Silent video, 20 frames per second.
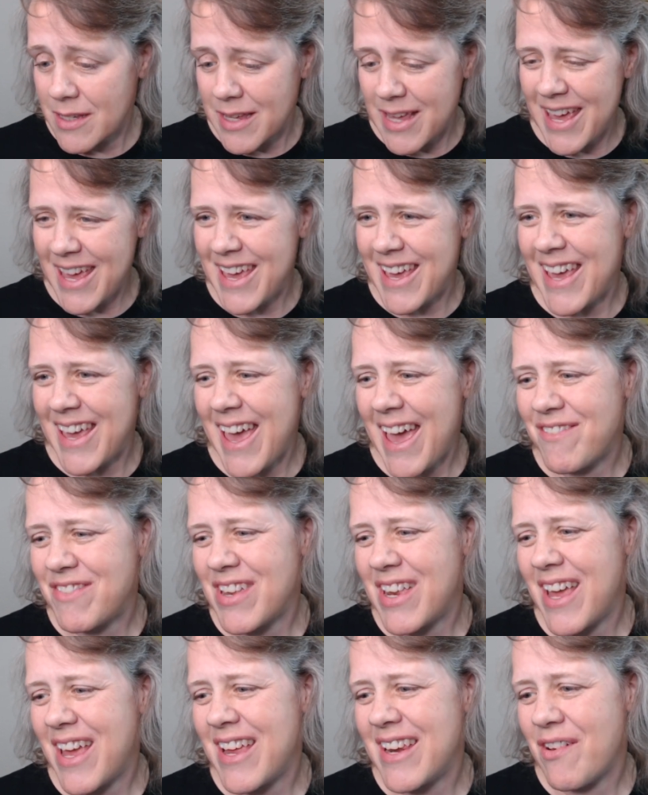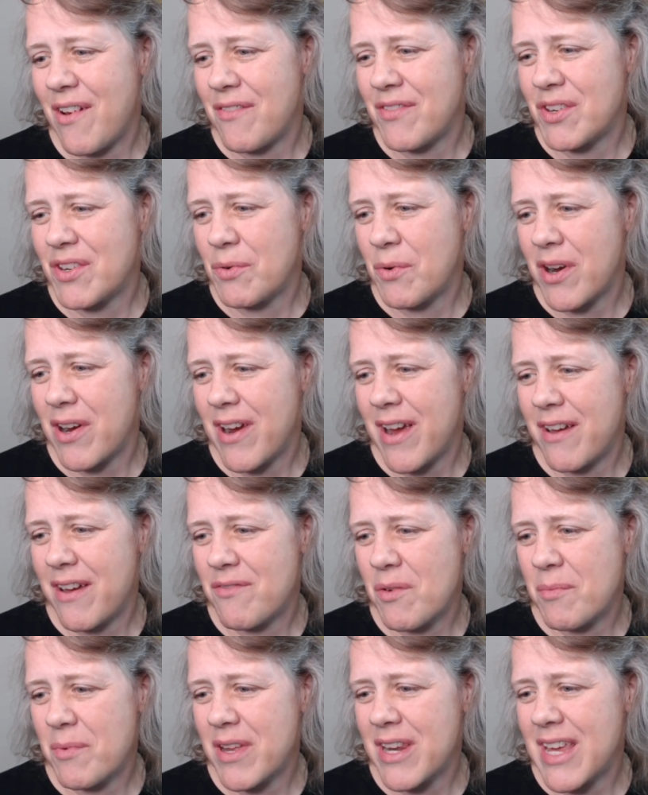Hey, half it. Hey, Daffodil,
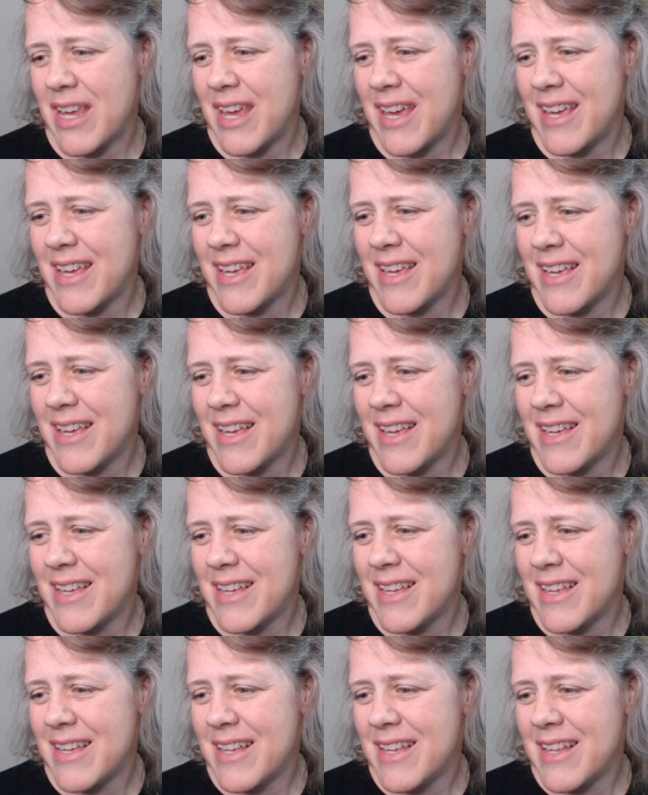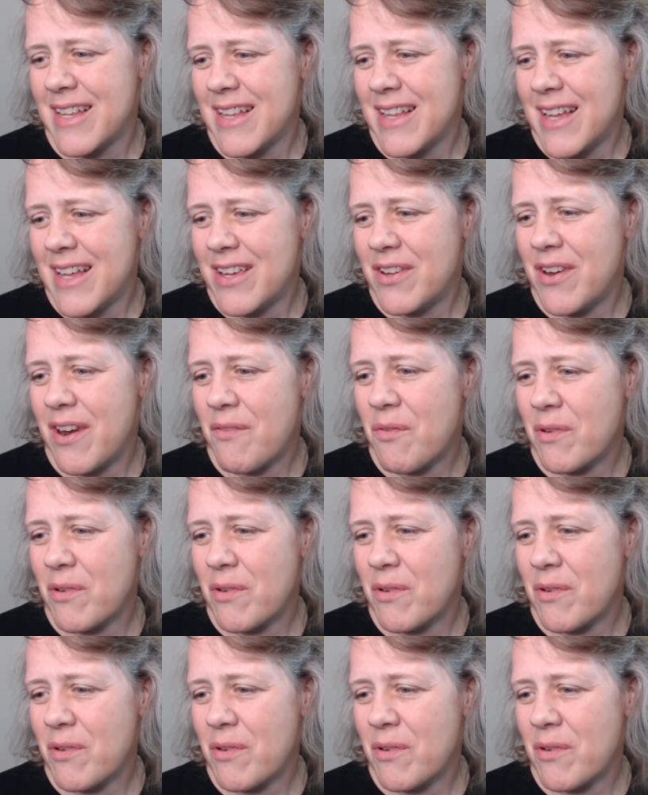everybody. You never